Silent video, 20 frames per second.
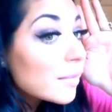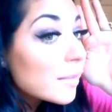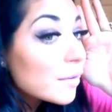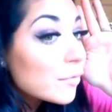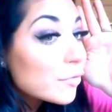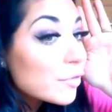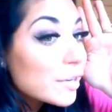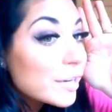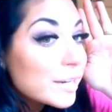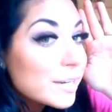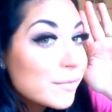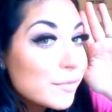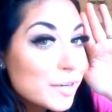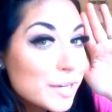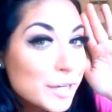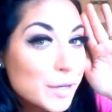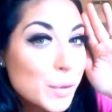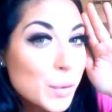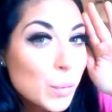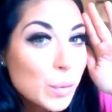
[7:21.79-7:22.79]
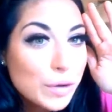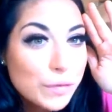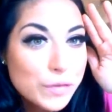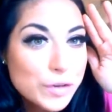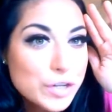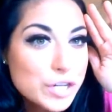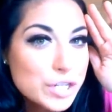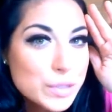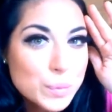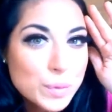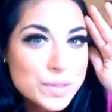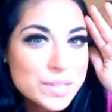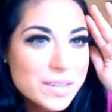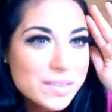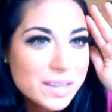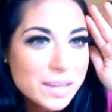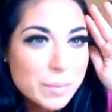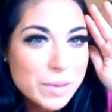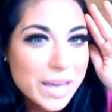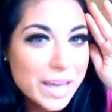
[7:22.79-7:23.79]
They're really, really cool if you just want
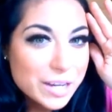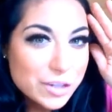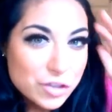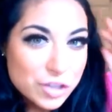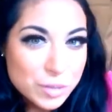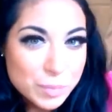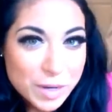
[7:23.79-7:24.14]
something a bit extra